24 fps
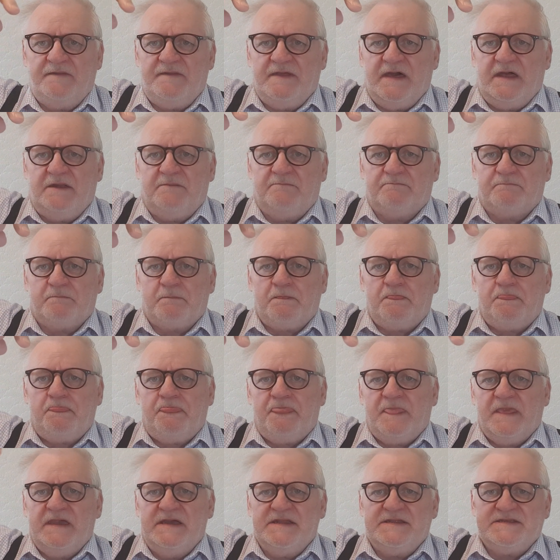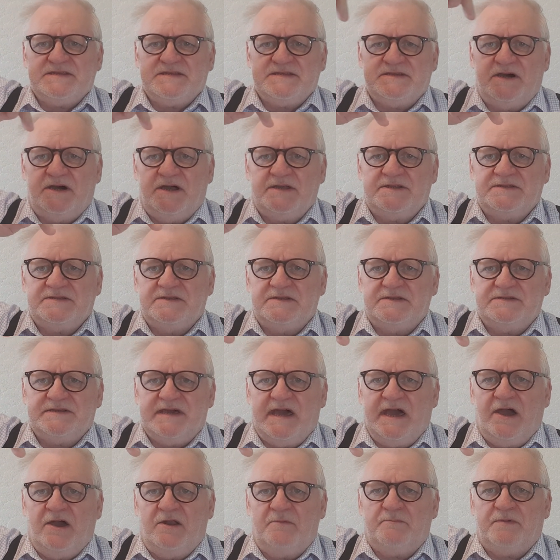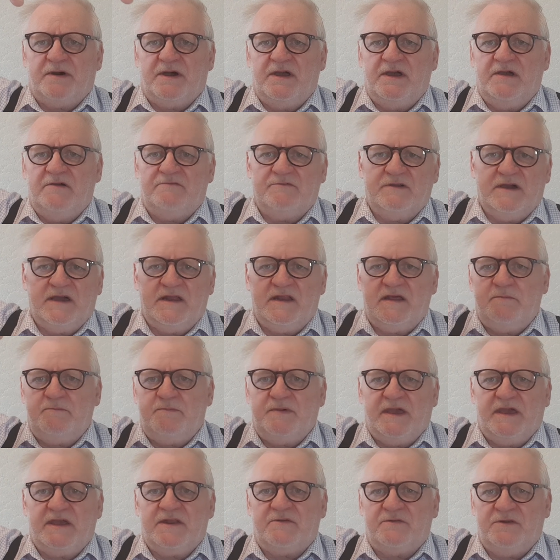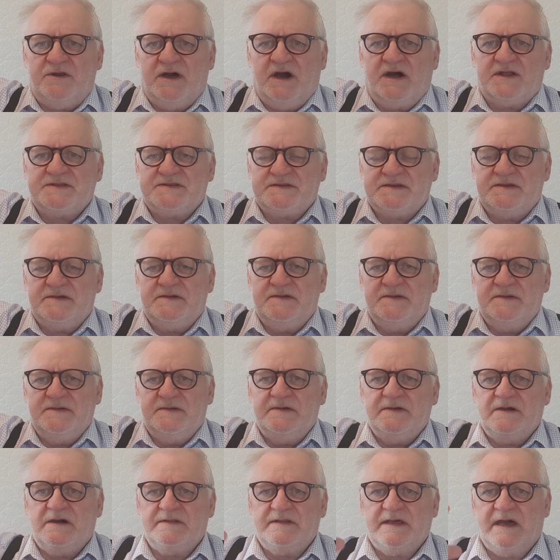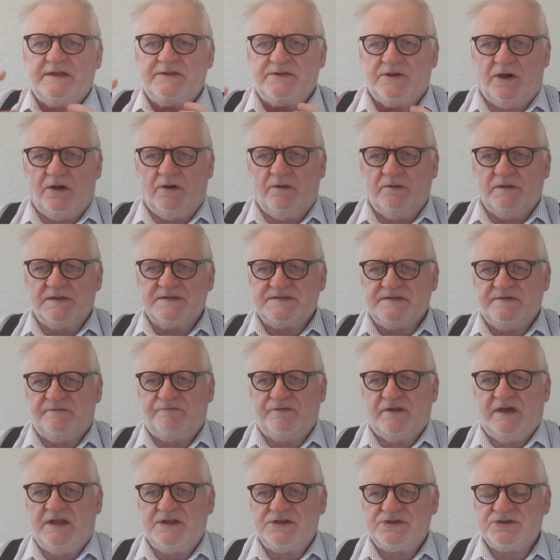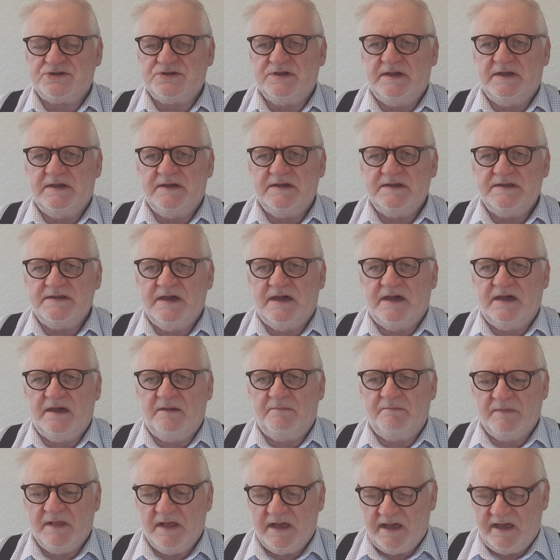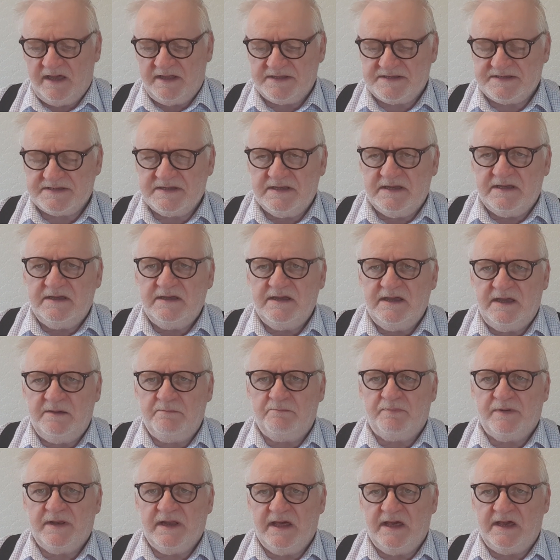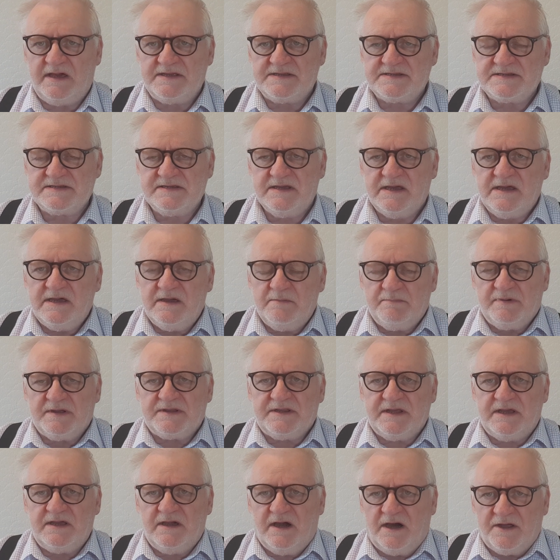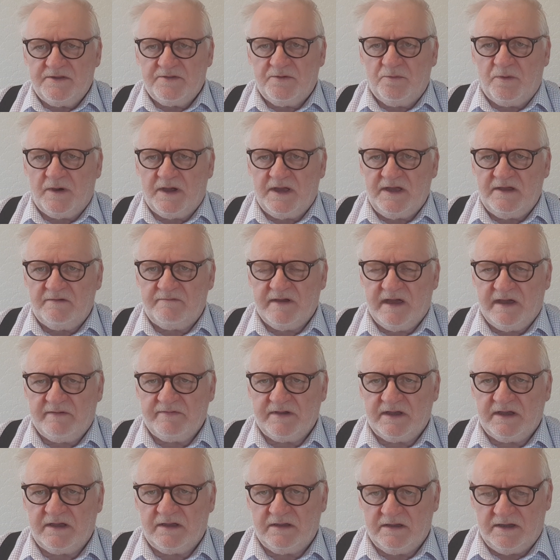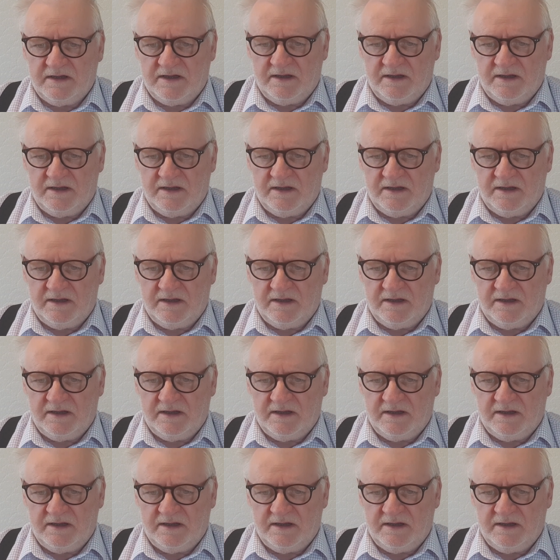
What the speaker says: then it's tightened down by a really big nut, and that holds the French heads in place. But the other way of having